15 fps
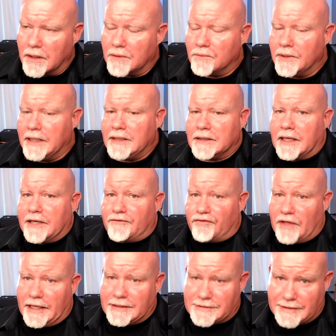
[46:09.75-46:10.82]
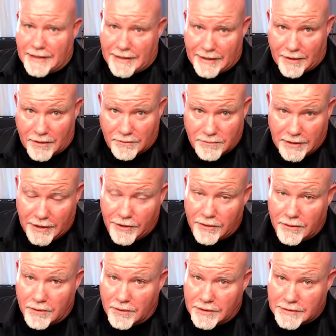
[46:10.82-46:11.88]
We like flank steak here, and
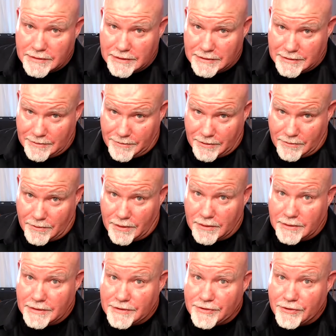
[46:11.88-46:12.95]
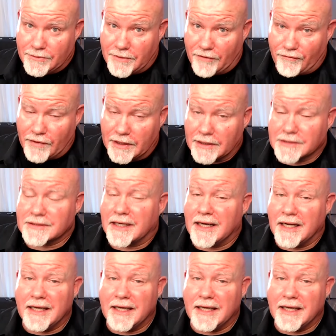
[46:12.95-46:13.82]
you're going to see something really soon, my friend, because